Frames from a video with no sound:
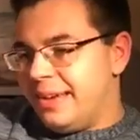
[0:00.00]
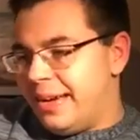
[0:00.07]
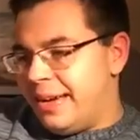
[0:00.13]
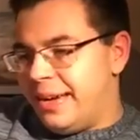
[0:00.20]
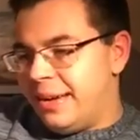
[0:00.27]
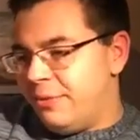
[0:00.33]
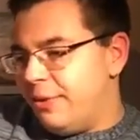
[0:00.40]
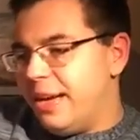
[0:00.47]

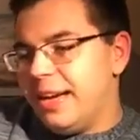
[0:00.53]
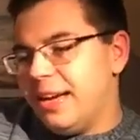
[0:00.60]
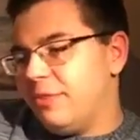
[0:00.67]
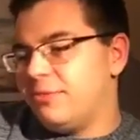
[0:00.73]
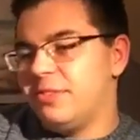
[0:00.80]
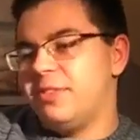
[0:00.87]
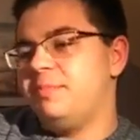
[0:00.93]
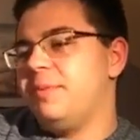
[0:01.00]
I really love
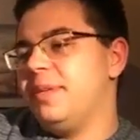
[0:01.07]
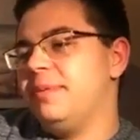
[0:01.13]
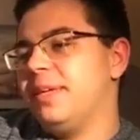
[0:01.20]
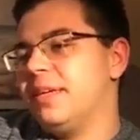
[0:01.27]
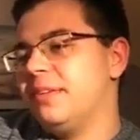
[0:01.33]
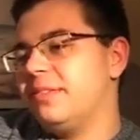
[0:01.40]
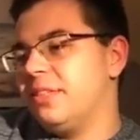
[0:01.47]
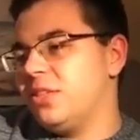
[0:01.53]
this EP
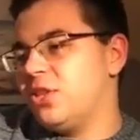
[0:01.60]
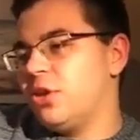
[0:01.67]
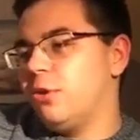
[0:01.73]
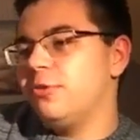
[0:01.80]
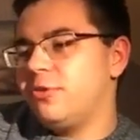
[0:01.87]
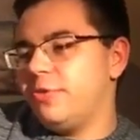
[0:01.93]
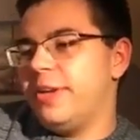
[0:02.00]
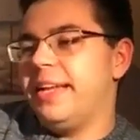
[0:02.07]
because it
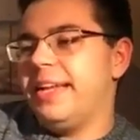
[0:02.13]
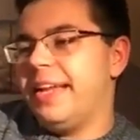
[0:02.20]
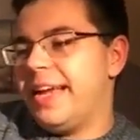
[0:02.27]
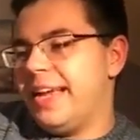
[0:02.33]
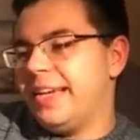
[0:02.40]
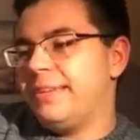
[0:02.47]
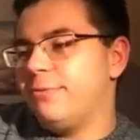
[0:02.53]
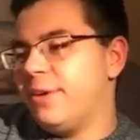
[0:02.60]
shows really like
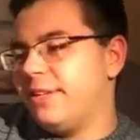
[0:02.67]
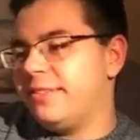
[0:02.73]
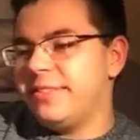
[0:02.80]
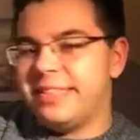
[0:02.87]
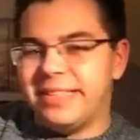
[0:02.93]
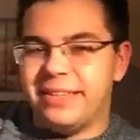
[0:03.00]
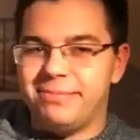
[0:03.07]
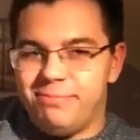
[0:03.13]
what
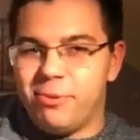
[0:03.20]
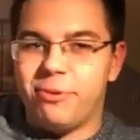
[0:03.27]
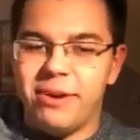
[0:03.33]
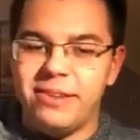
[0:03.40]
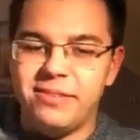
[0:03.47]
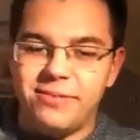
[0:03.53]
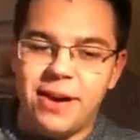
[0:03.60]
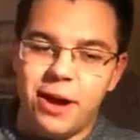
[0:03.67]

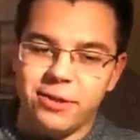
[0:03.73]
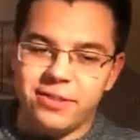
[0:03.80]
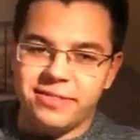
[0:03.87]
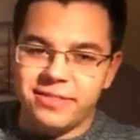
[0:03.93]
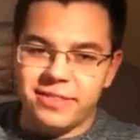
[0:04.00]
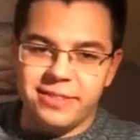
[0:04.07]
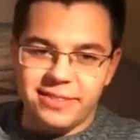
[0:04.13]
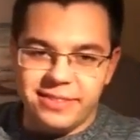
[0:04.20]
progressive house
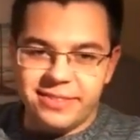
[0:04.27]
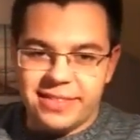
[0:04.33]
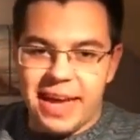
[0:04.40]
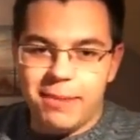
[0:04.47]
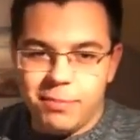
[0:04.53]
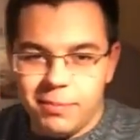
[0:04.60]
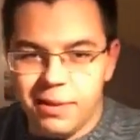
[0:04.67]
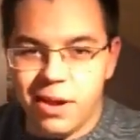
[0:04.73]
is
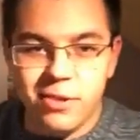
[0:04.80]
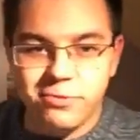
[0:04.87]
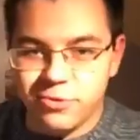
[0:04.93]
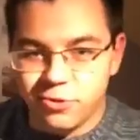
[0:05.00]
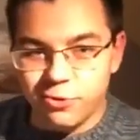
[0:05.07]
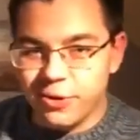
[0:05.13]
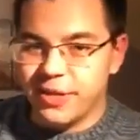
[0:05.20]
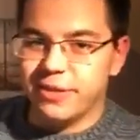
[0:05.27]
capable of
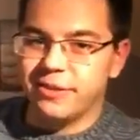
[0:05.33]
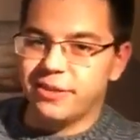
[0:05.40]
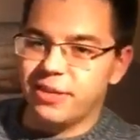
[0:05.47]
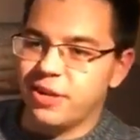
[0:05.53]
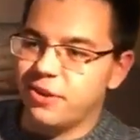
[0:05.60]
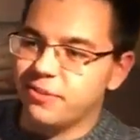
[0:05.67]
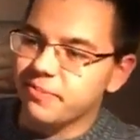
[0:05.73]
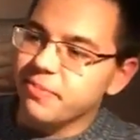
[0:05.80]
doing,
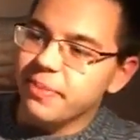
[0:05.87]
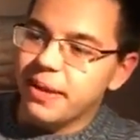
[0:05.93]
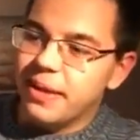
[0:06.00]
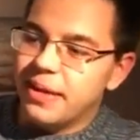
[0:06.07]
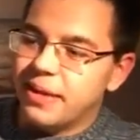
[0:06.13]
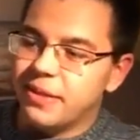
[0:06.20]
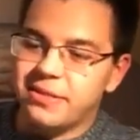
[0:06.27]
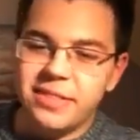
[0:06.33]

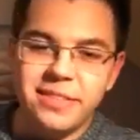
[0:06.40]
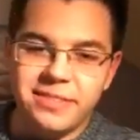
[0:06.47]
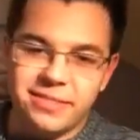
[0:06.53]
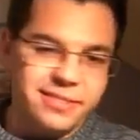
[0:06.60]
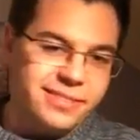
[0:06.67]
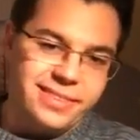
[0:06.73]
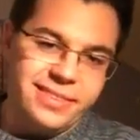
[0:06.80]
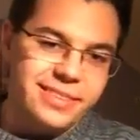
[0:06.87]
because he's
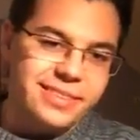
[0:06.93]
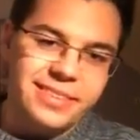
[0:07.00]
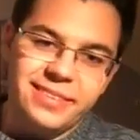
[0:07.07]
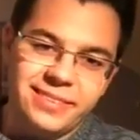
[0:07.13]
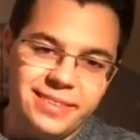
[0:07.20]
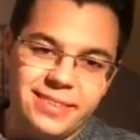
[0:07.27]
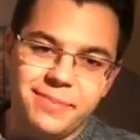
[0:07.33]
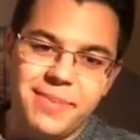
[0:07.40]

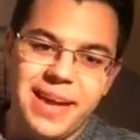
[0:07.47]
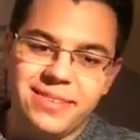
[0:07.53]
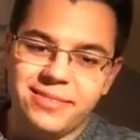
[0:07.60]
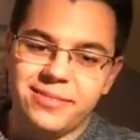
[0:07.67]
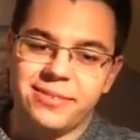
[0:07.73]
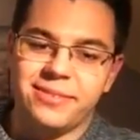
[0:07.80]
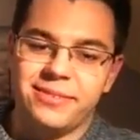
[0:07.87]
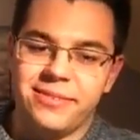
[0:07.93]
still the
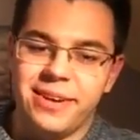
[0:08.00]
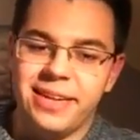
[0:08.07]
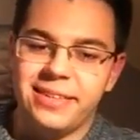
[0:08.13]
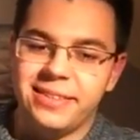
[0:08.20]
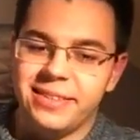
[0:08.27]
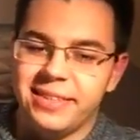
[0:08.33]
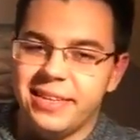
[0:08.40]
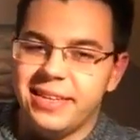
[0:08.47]
master, right?
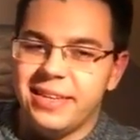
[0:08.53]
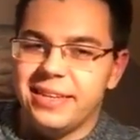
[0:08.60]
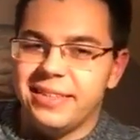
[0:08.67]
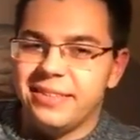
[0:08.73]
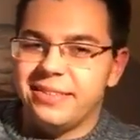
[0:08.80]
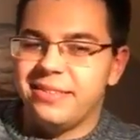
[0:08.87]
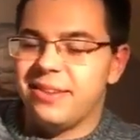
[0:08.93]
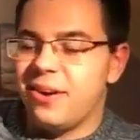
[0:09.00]

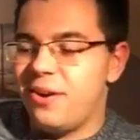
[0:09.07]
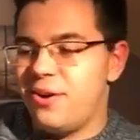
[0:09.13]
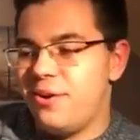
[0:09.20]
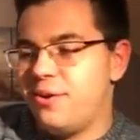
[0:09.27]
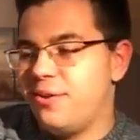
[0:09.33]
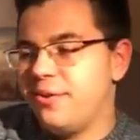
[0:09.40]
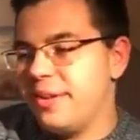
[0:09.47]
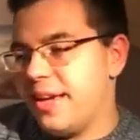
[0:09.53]

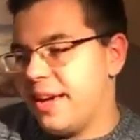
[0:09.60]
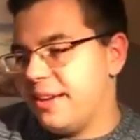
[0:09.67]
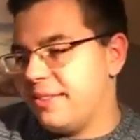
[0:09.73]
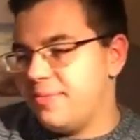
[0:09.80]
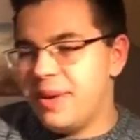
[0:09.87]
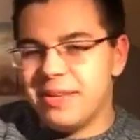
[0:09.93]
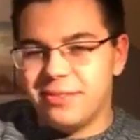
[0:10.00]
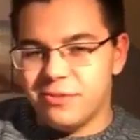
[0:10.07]
So yeah, it's
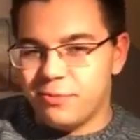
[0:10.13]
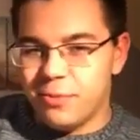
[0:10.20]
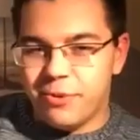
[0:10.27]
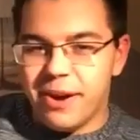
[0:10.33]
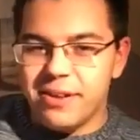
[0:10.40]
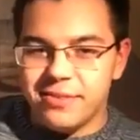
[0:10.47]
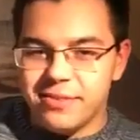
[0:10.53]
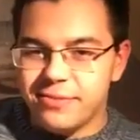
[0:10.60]
massive
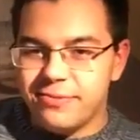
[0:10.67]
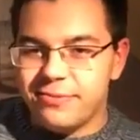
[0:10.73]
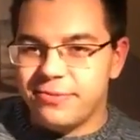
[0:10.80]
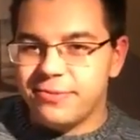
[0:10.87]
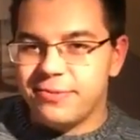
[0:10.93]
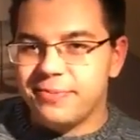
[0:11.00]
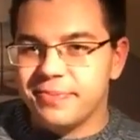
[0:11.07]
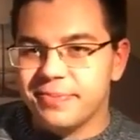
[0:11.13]
progressive.
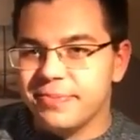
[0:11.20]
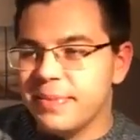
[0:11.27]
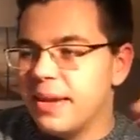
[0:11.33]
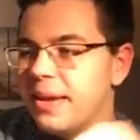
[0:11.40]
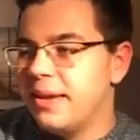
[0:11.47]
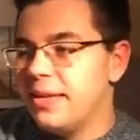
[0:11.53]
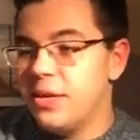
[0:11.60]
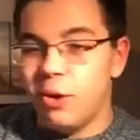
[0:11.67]

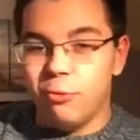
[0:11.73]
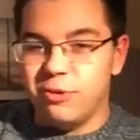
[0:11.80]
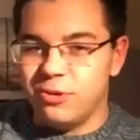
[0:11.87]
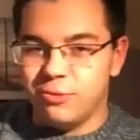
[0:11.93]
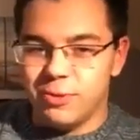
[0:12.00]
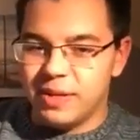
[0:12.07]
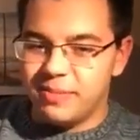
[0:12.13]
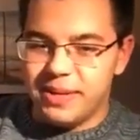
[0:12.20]
He always
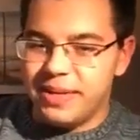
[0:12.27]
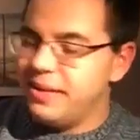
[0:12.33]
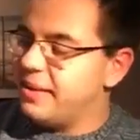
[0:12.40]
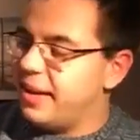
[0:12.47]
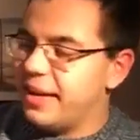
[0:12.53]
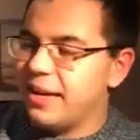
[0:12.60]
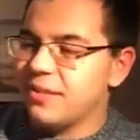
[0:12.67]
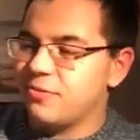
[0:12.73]
will be,
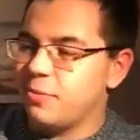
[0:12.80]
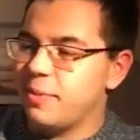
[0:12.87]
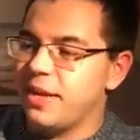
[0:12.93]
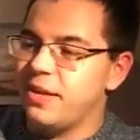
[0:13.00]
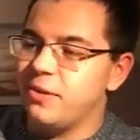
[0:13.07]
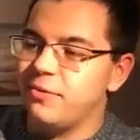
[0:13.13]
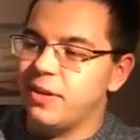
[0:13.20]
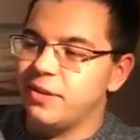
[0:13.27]
I guess, for many
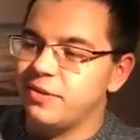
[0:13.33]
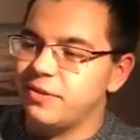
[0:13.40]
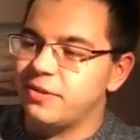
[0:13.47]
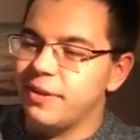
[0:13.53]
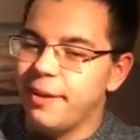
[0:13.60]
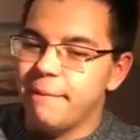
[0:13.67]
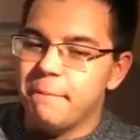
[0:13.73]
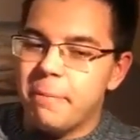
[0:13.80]
of us,
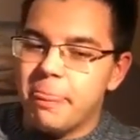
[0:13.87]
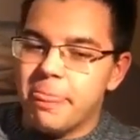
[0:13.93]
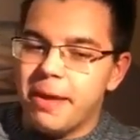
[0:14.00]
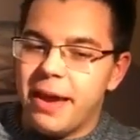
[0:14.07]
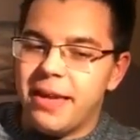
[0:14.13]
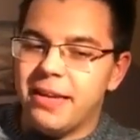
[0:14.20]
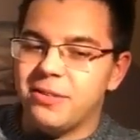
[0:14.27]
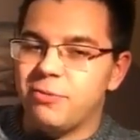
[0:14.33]

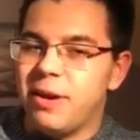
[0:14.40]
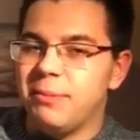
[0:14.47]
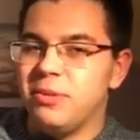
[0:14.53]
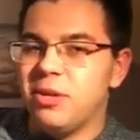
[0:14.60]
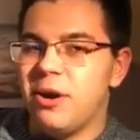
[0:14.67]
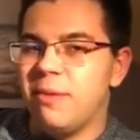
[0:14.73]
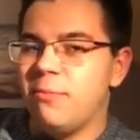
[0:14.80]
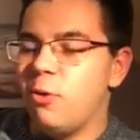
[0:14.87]
and that's why
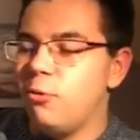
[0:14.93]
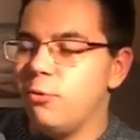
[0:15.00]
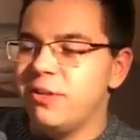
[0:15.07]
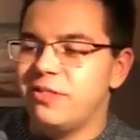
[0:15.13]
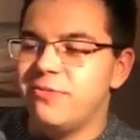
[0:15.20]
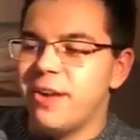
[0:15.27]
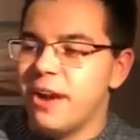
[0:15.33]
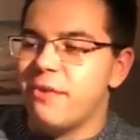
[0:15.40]
I'm always
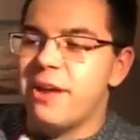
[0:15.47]
very